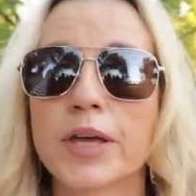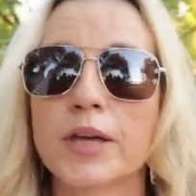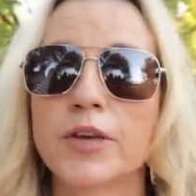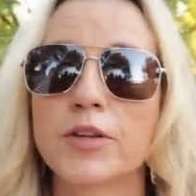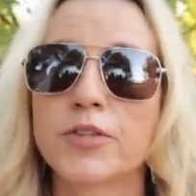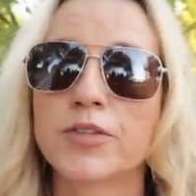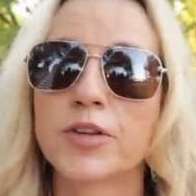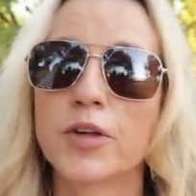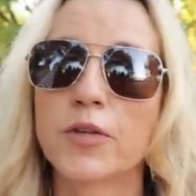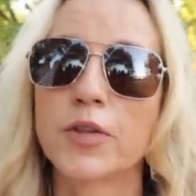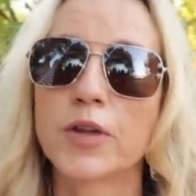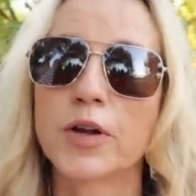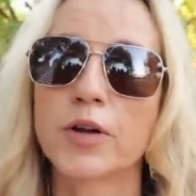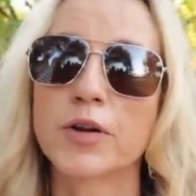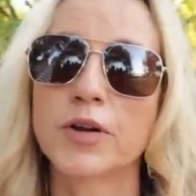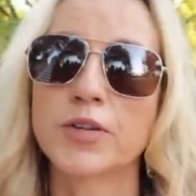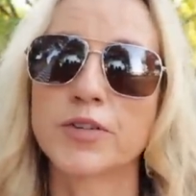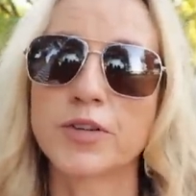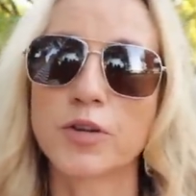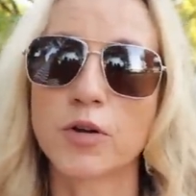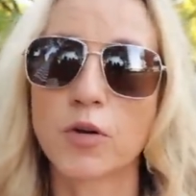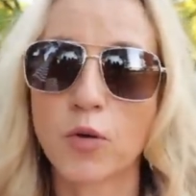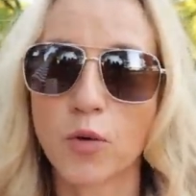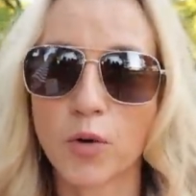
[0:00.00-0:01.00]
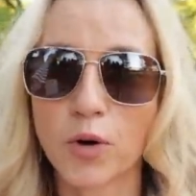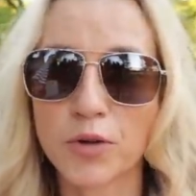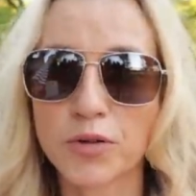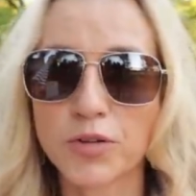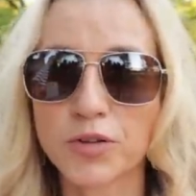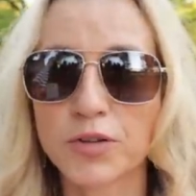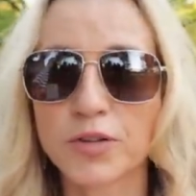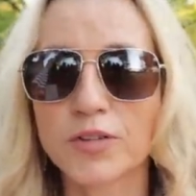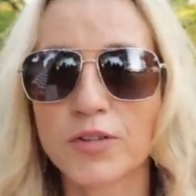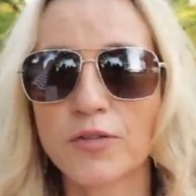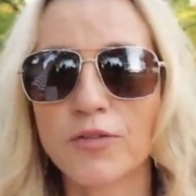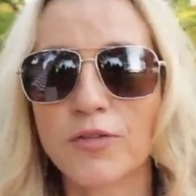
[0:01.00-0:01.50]
So there is a
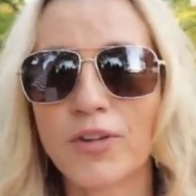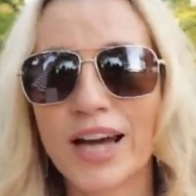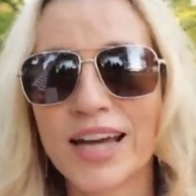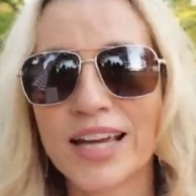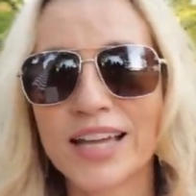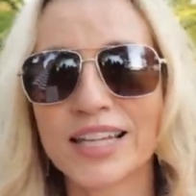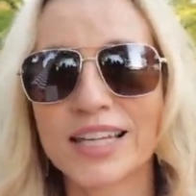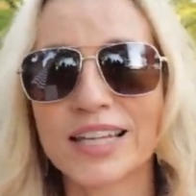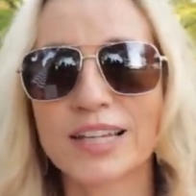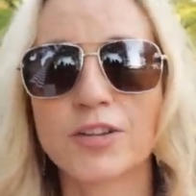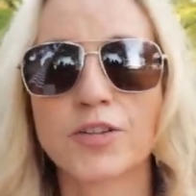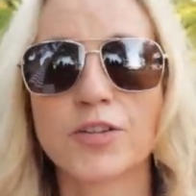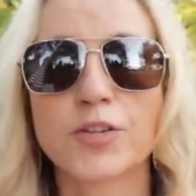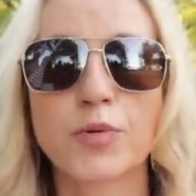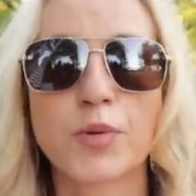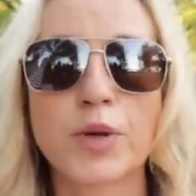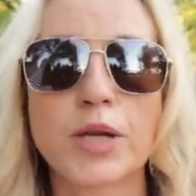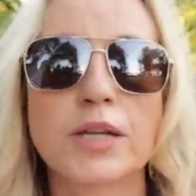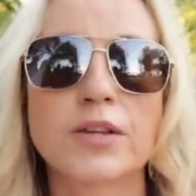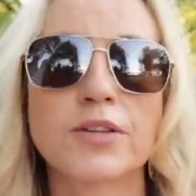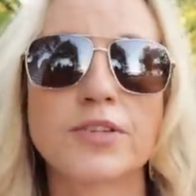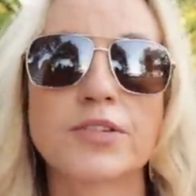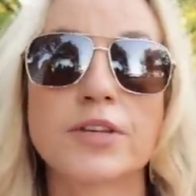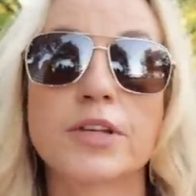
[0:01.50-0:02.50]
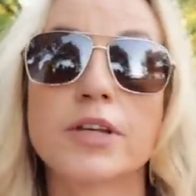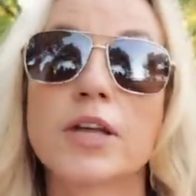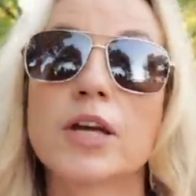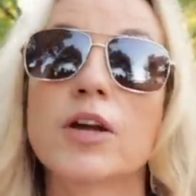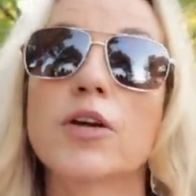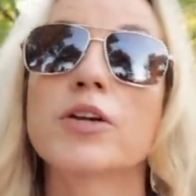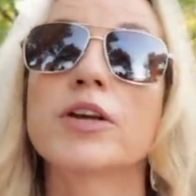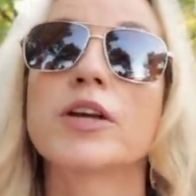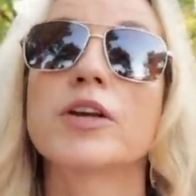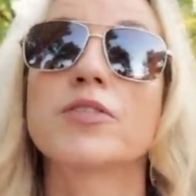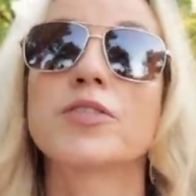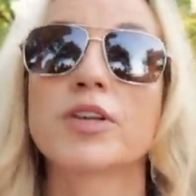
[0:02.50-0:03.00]
gorgeous violet sweetness in here.
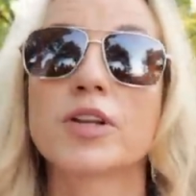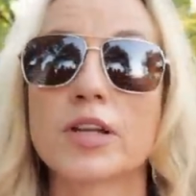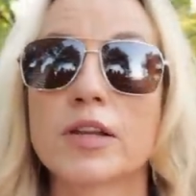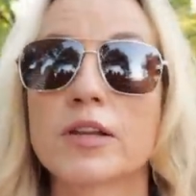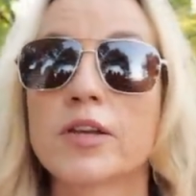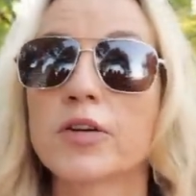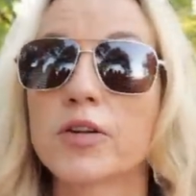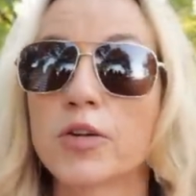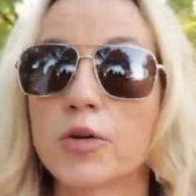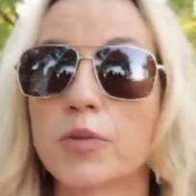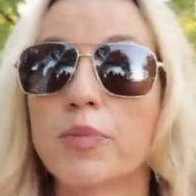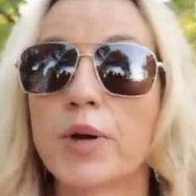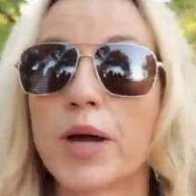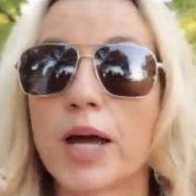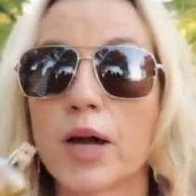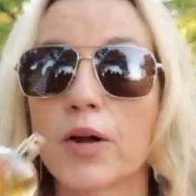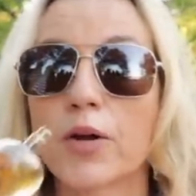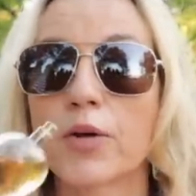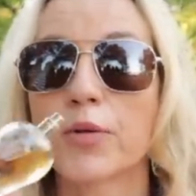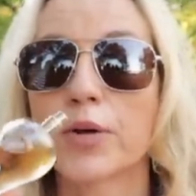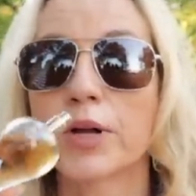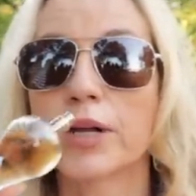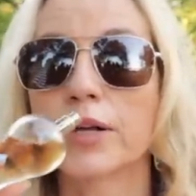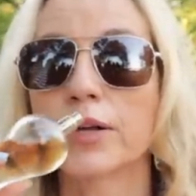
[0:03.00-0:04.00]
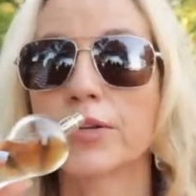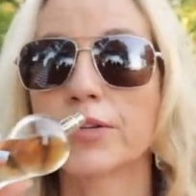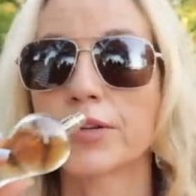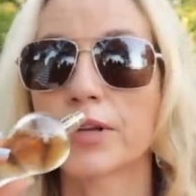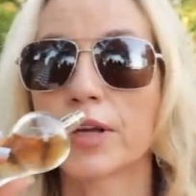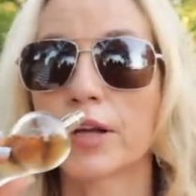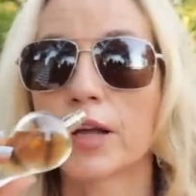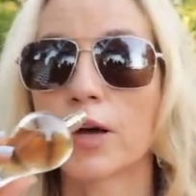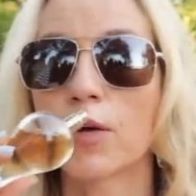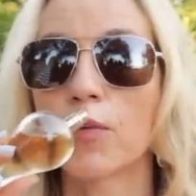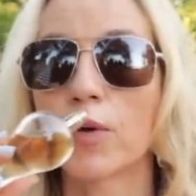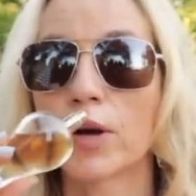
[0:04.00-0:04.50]
It gives it a little powderiness,
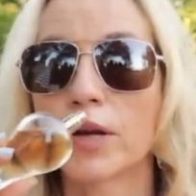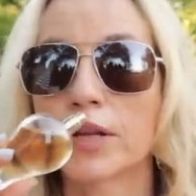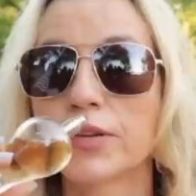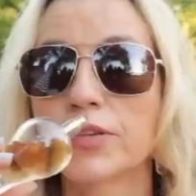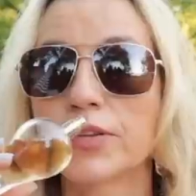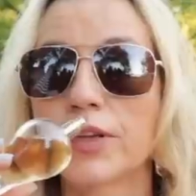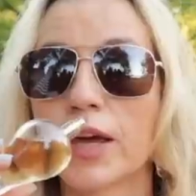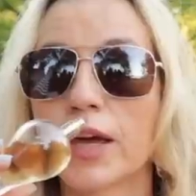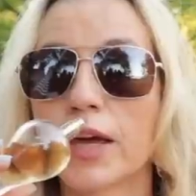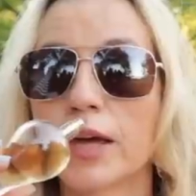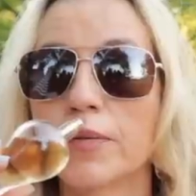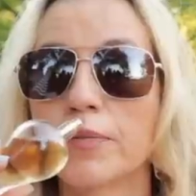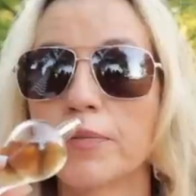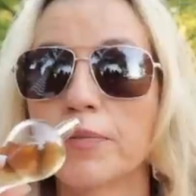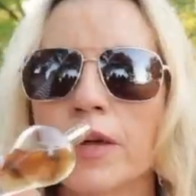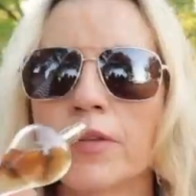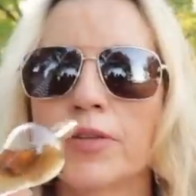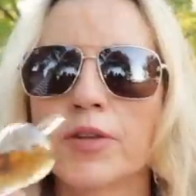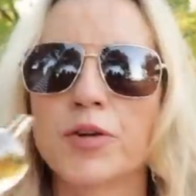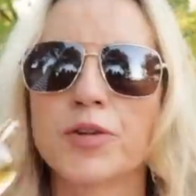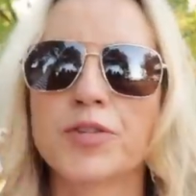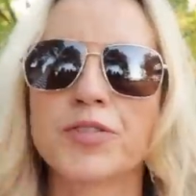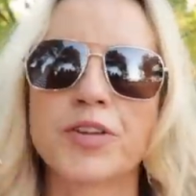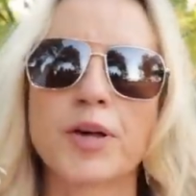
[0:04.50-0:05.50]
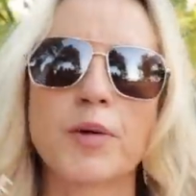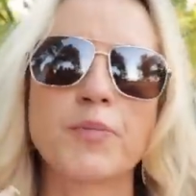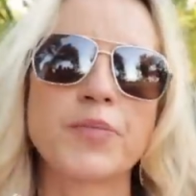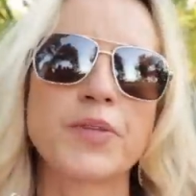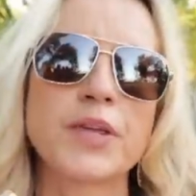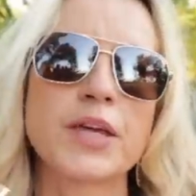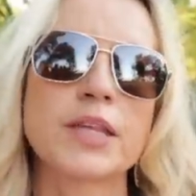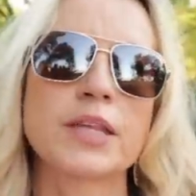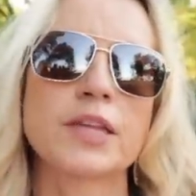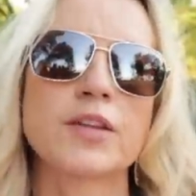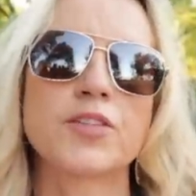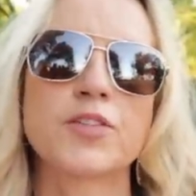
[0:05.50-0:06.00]
and I want to say there's
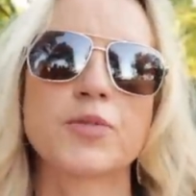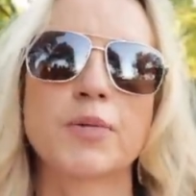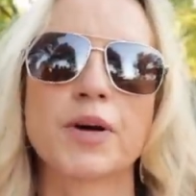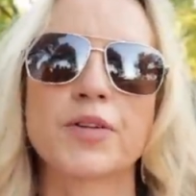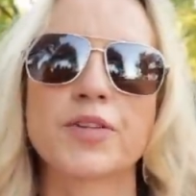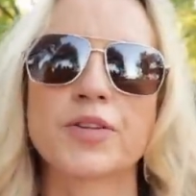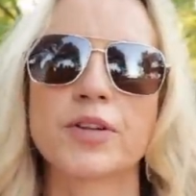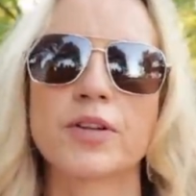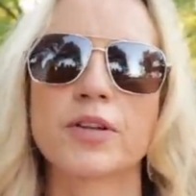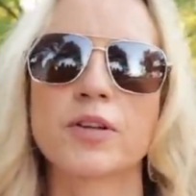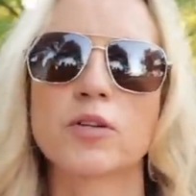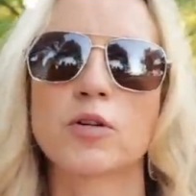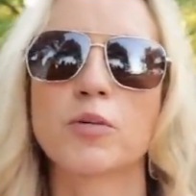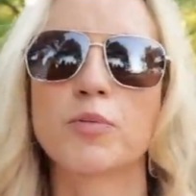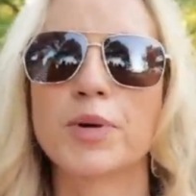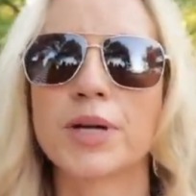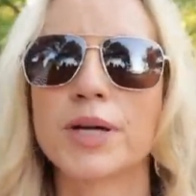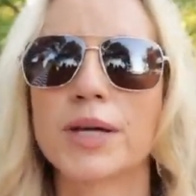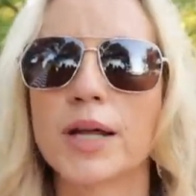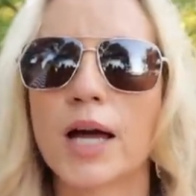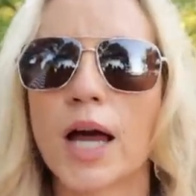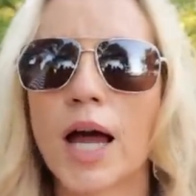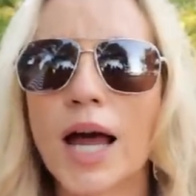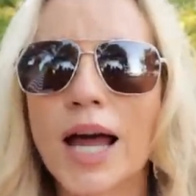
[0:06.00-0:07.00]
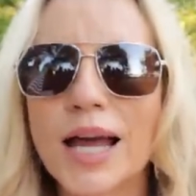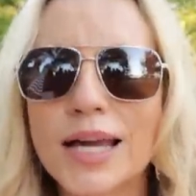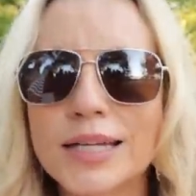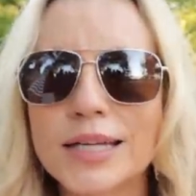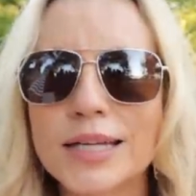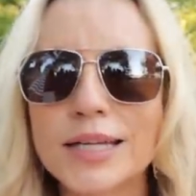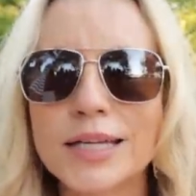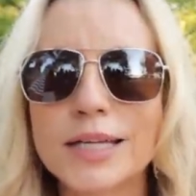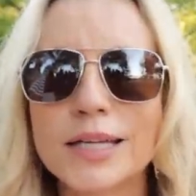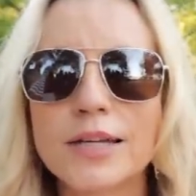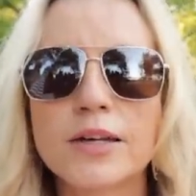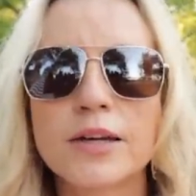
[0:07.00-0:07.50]
something that smells a little bit
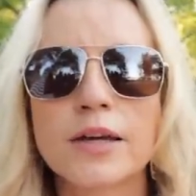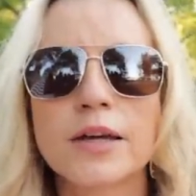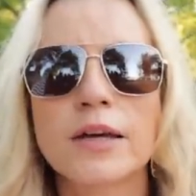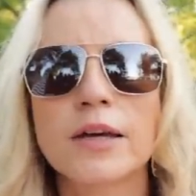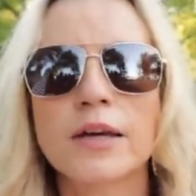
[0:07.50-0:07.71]
honeyed.